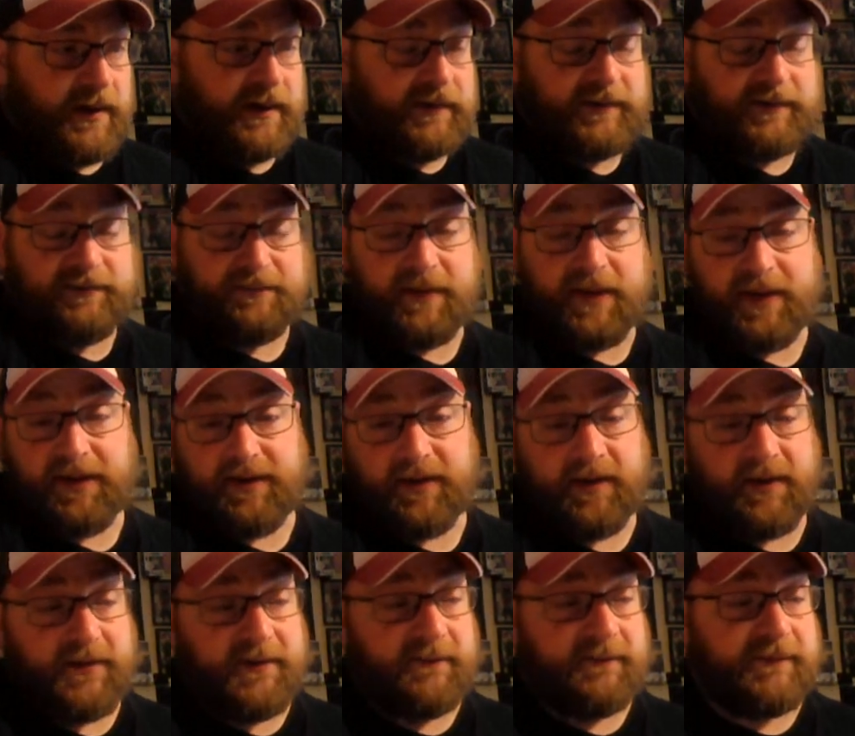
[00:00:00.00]
I spent
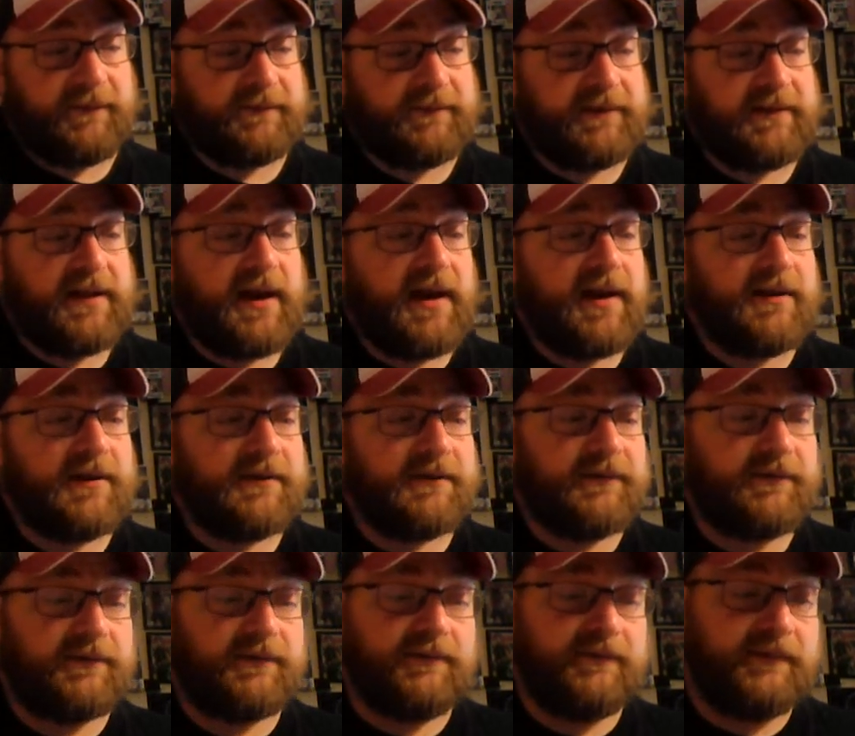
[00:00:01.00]
under
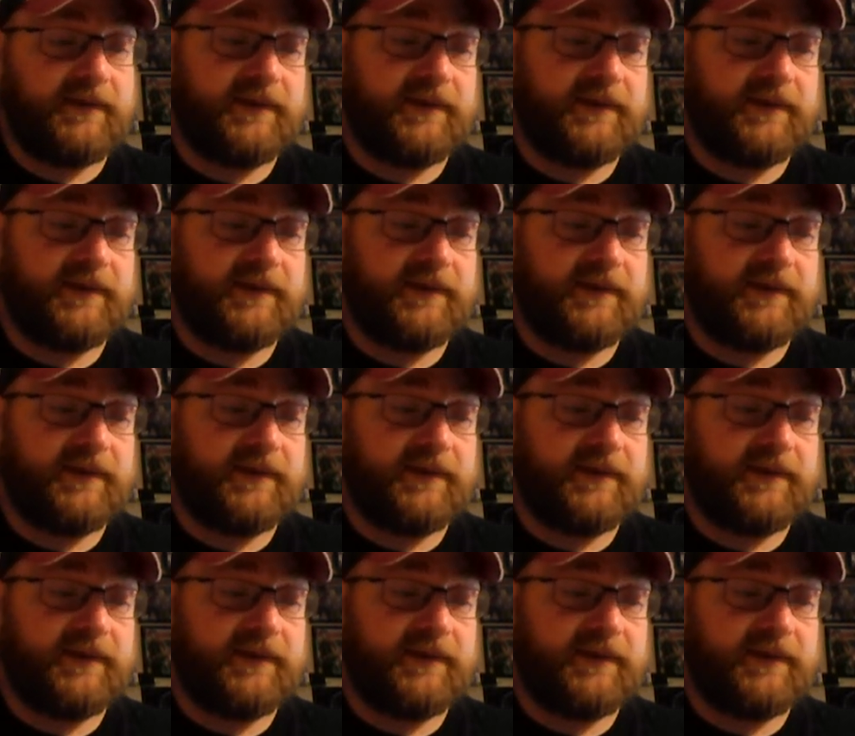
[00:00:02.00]
$50,